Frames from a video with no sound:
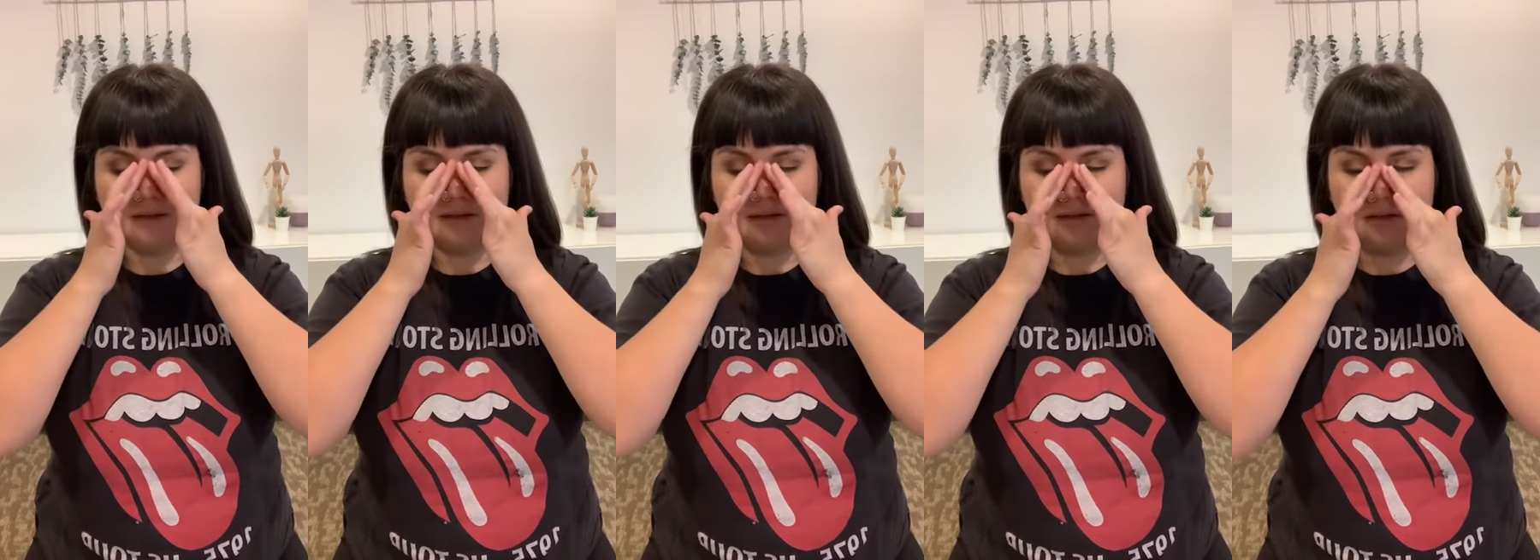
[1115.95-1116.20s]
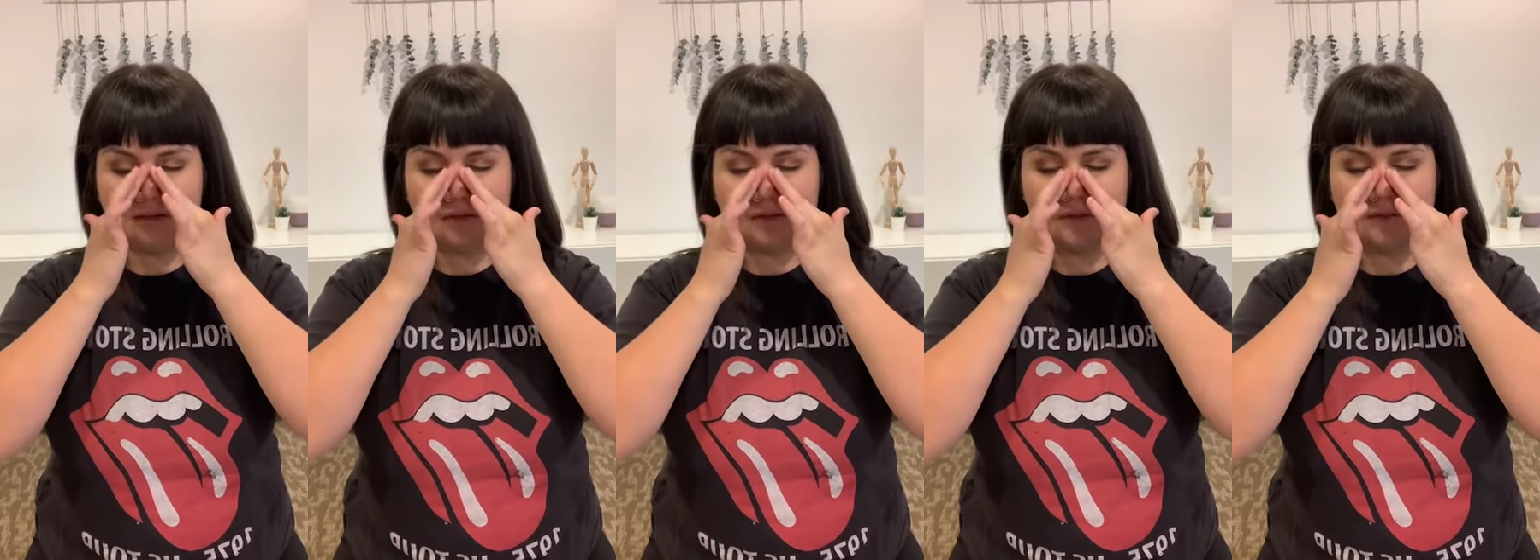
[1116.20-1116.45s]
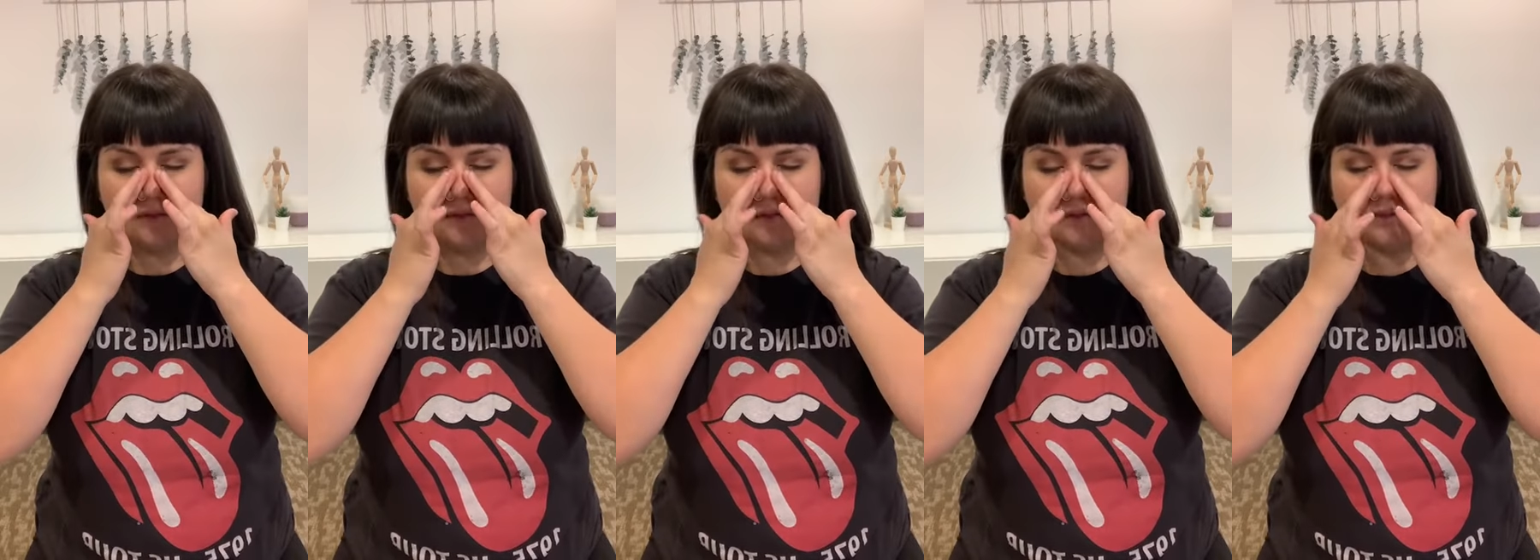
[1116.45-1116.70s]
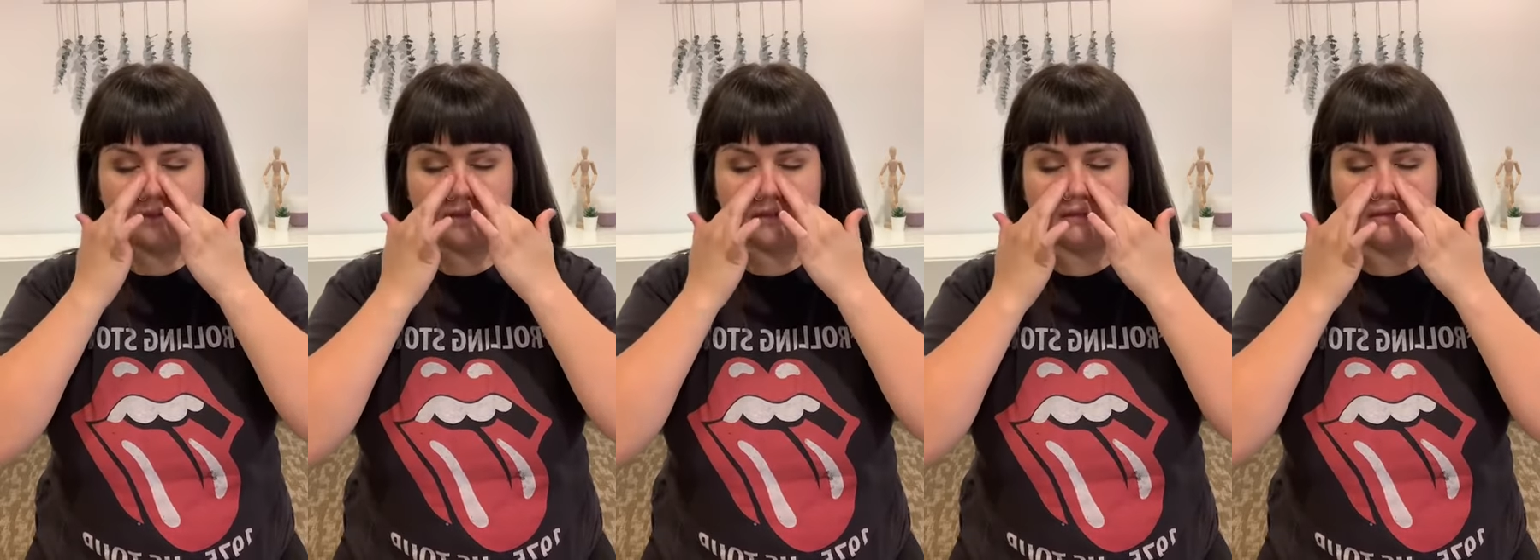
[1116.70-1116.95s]
nose
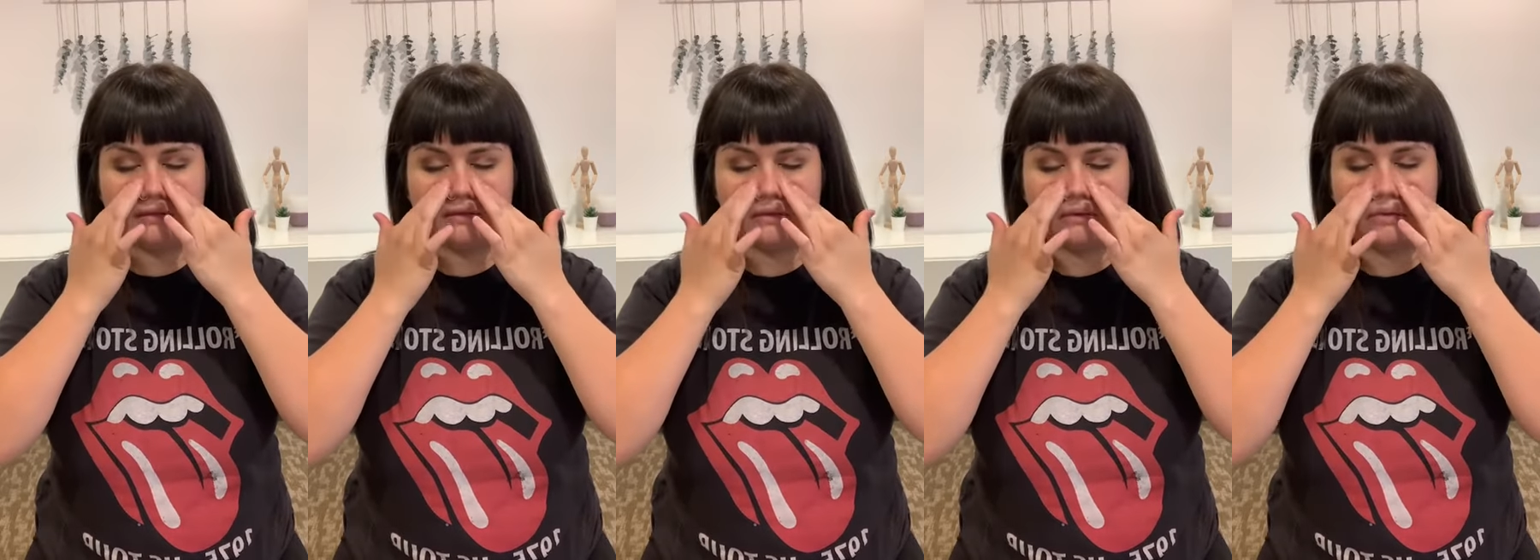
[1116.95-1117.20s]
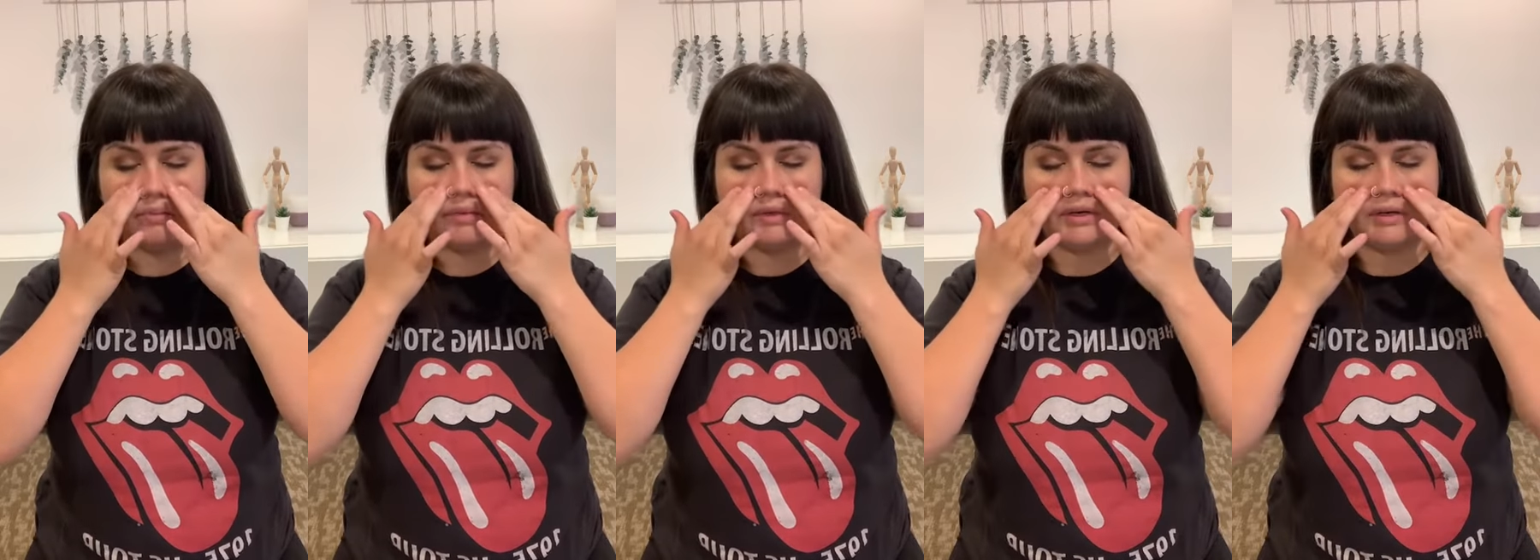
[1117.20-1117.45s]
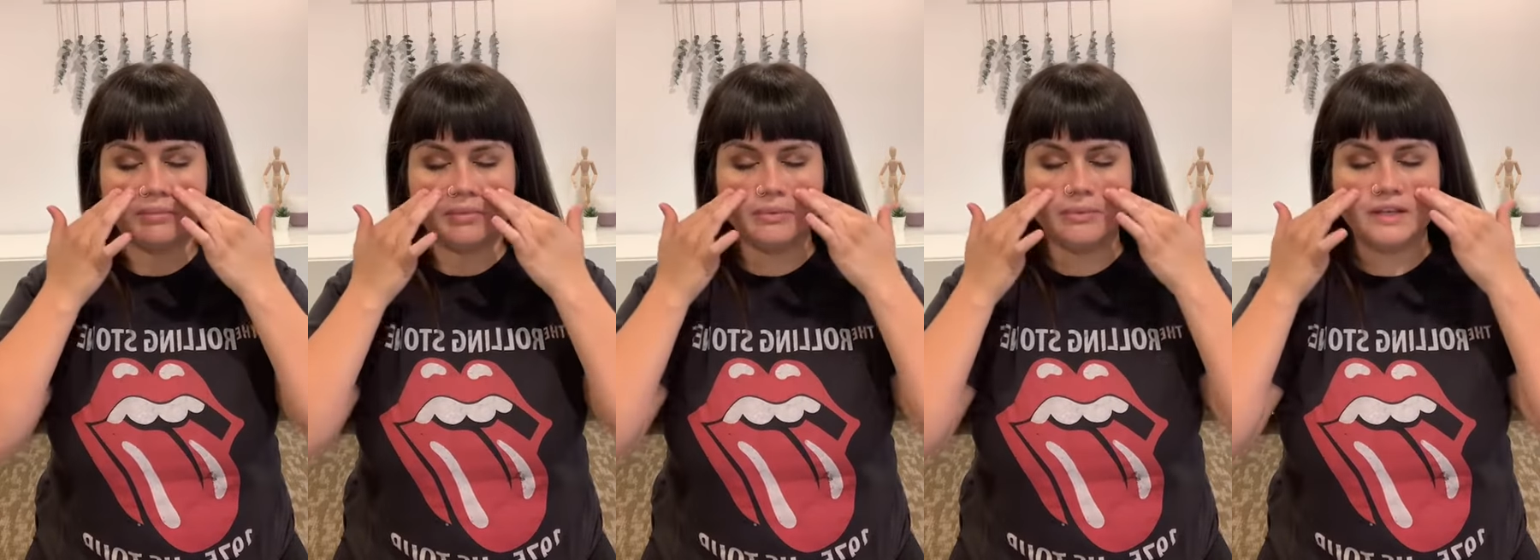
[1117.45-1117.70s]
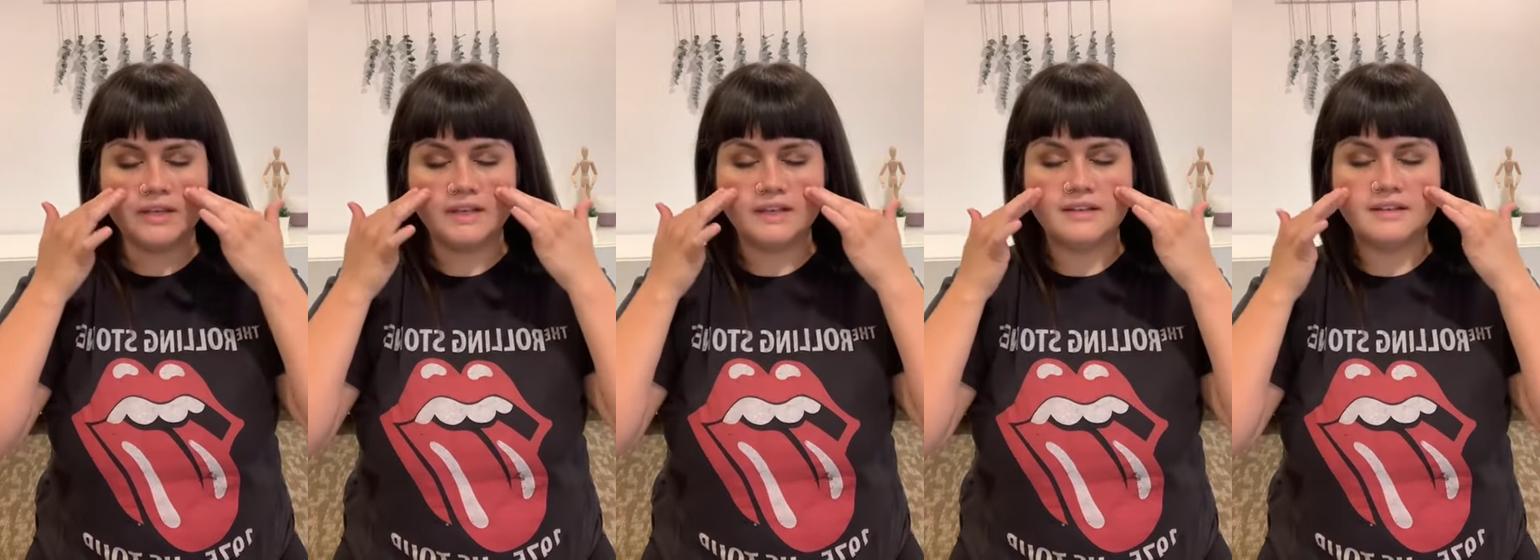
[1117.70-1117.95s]
start to open up a
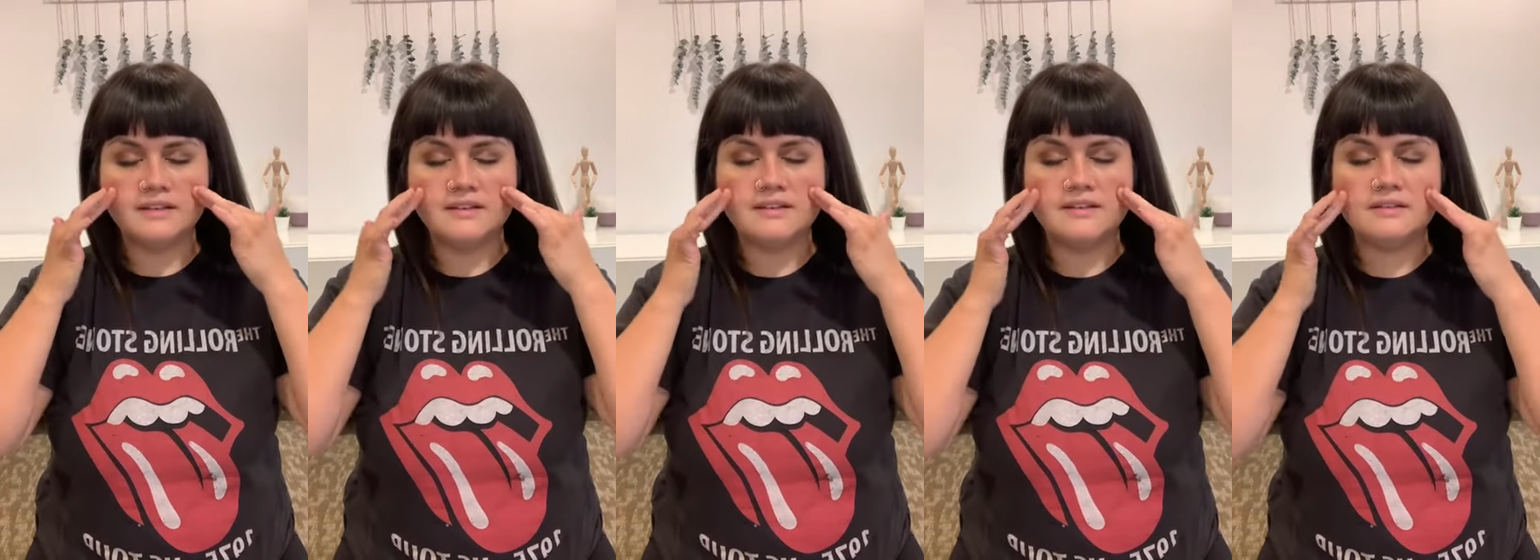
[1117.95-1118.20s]
bit.